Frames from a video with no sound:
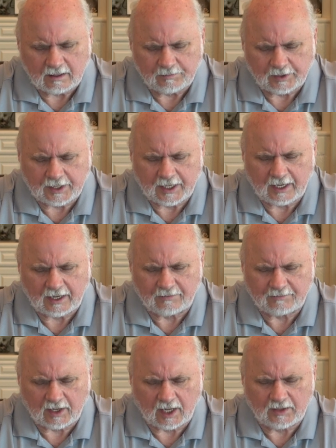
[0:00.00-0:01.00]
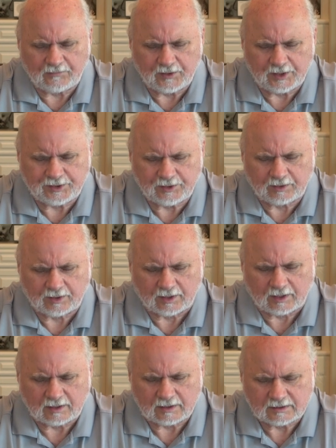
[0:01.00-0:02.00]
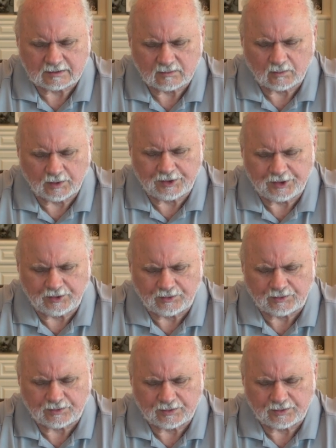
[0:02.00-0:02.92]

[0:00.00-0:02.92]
but have life eternal with you